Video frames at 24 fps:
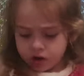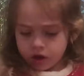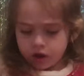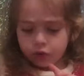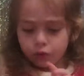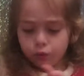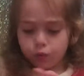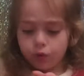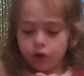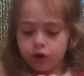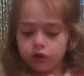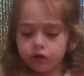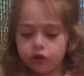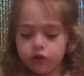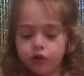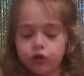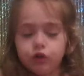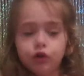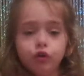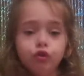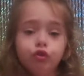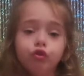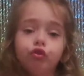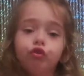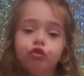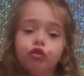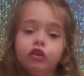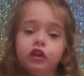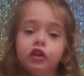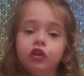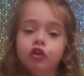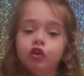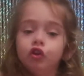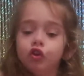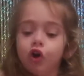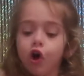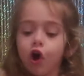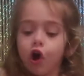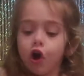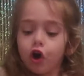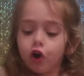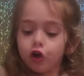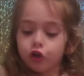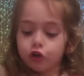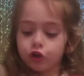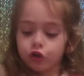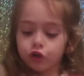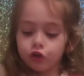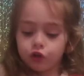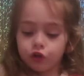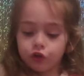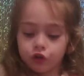And what is inside?